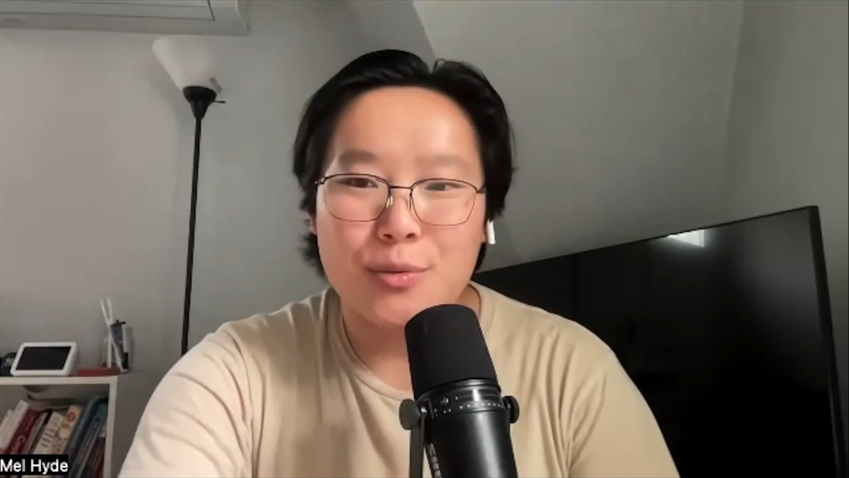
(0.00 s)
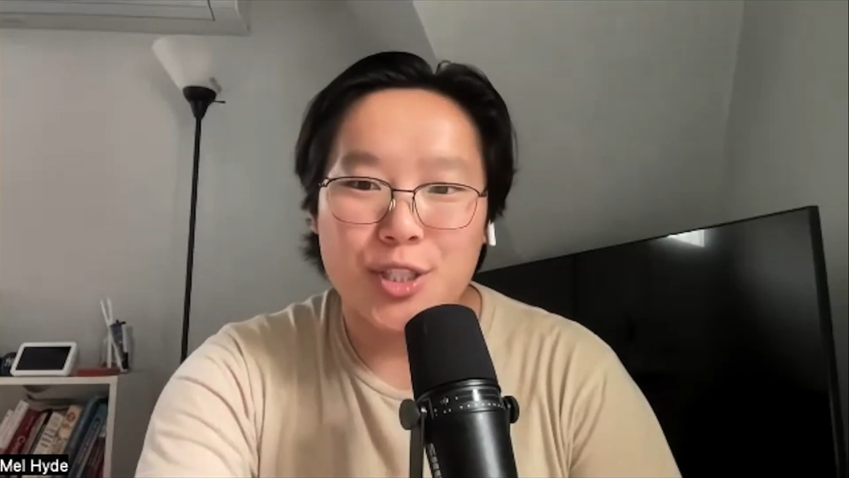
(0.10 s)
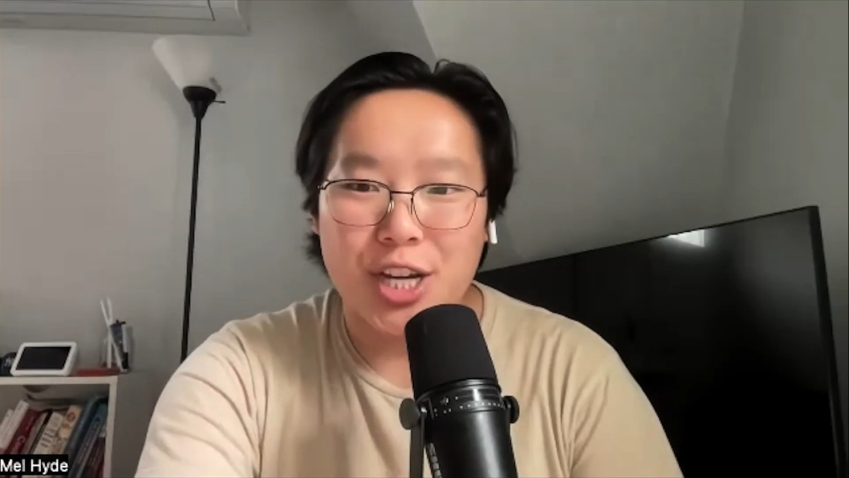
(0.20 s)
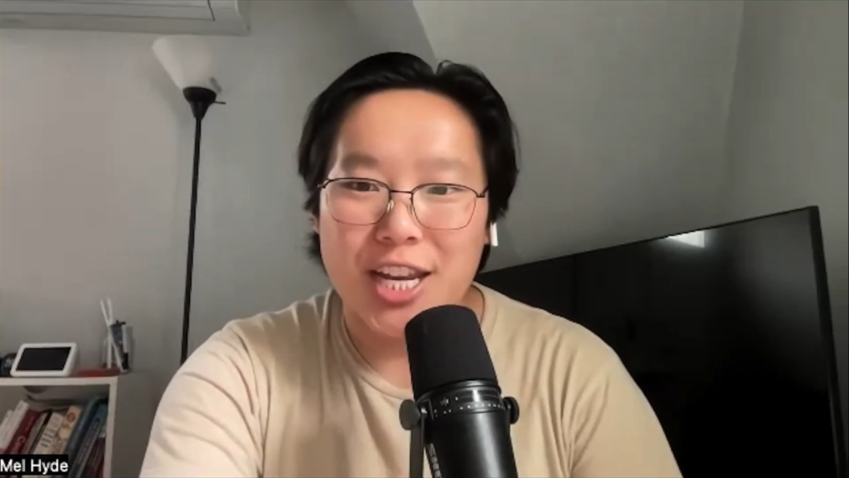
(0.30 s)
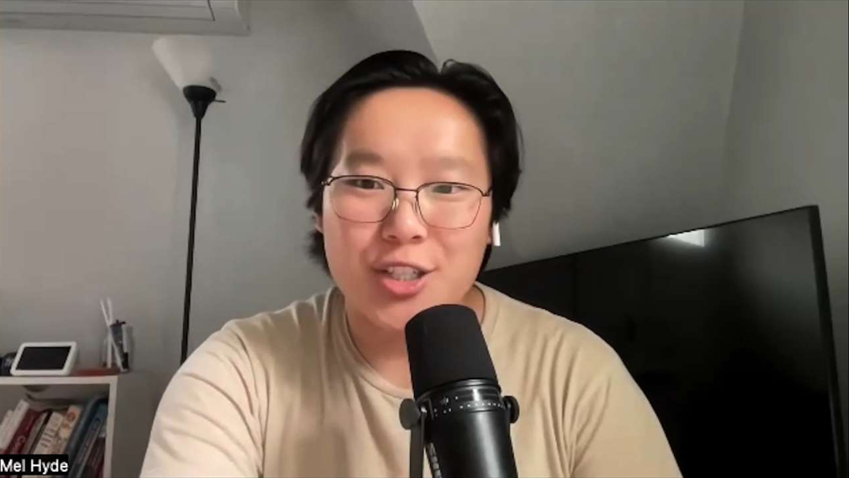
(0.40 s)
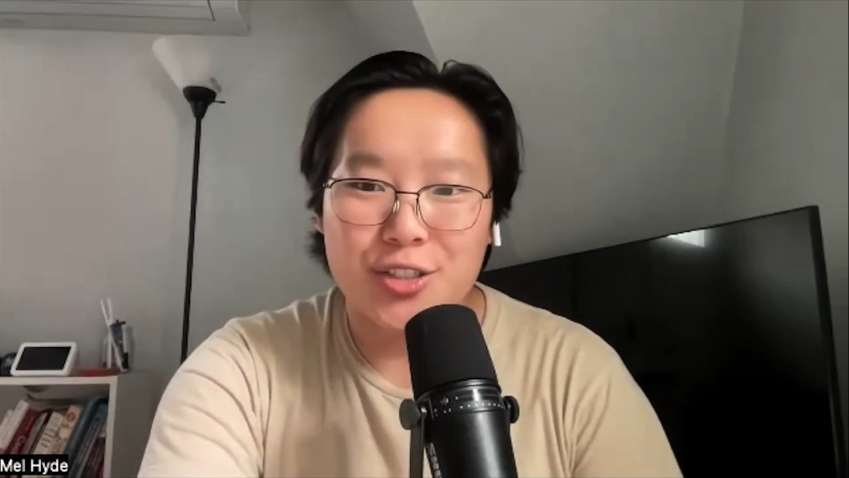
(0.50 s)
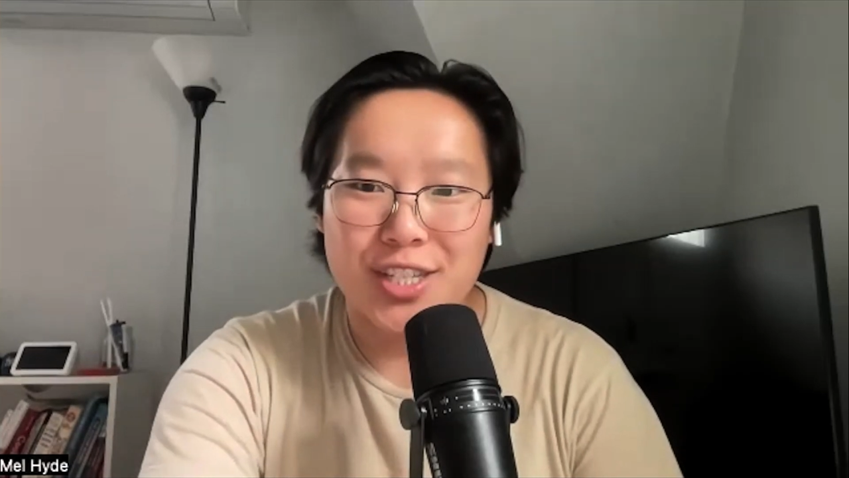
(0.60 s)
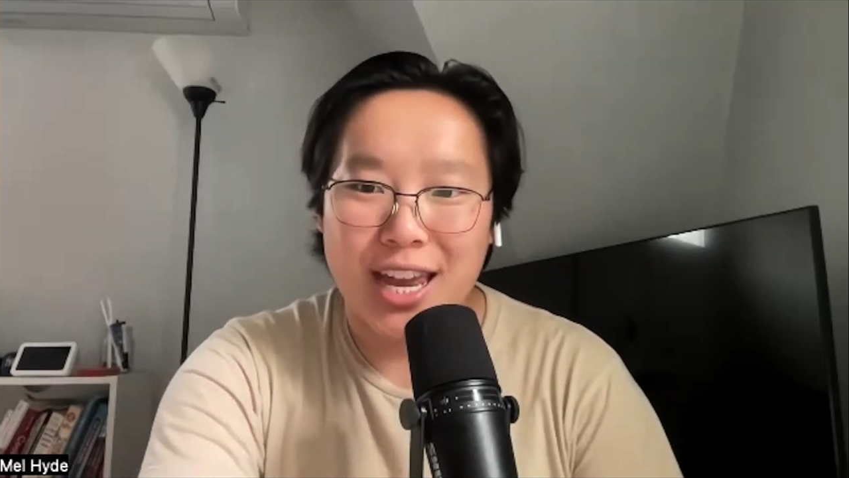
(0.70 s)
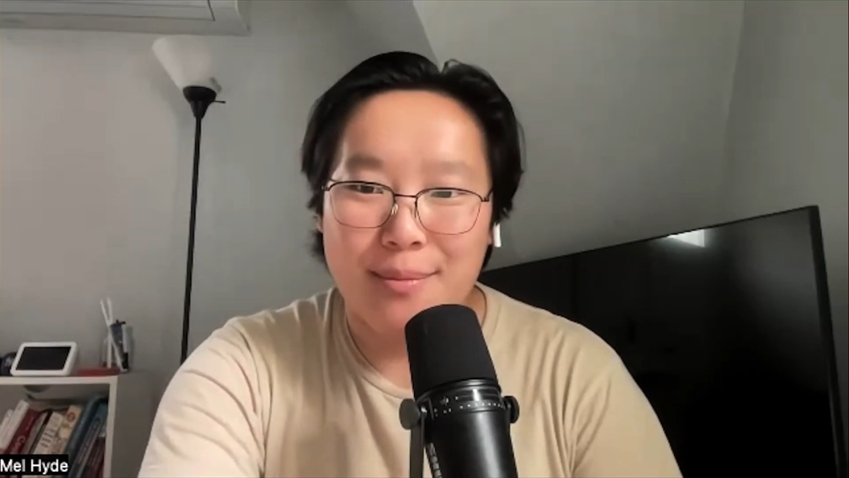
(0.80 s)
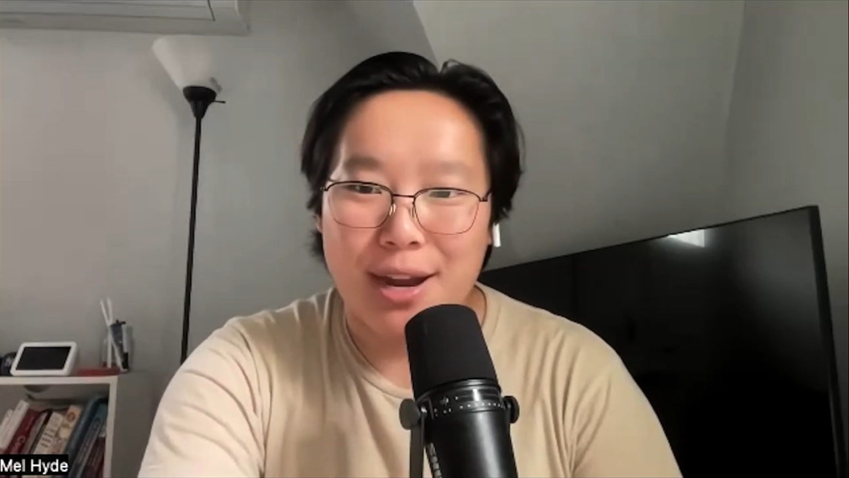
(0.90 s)
Rich Asians
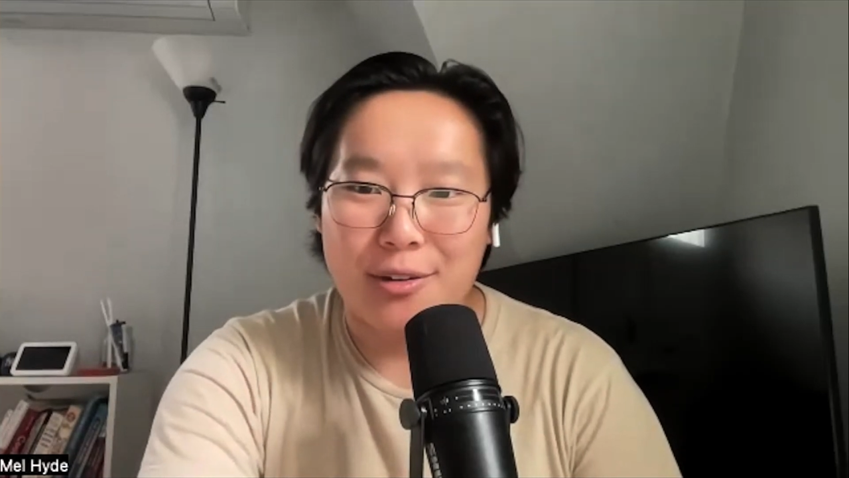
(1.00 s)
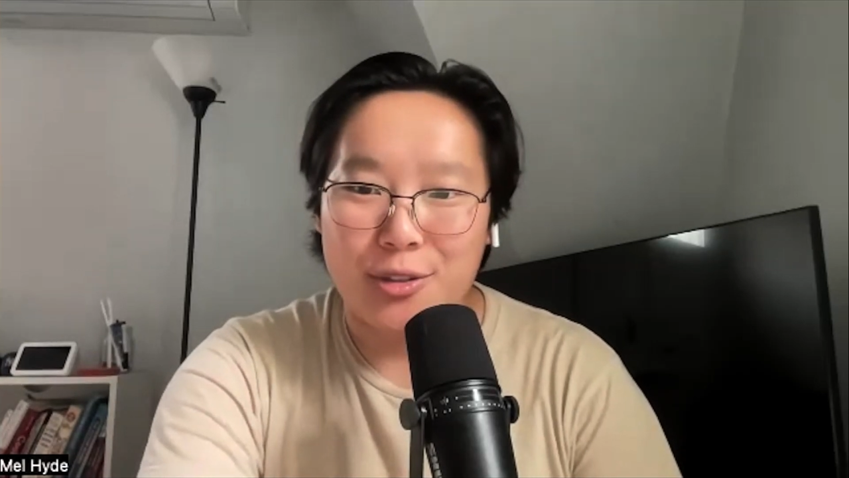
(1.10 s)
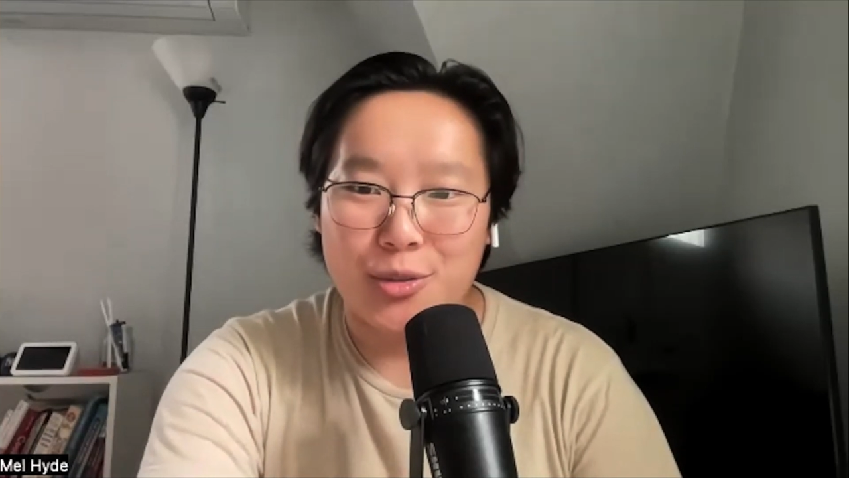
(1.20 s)
came out in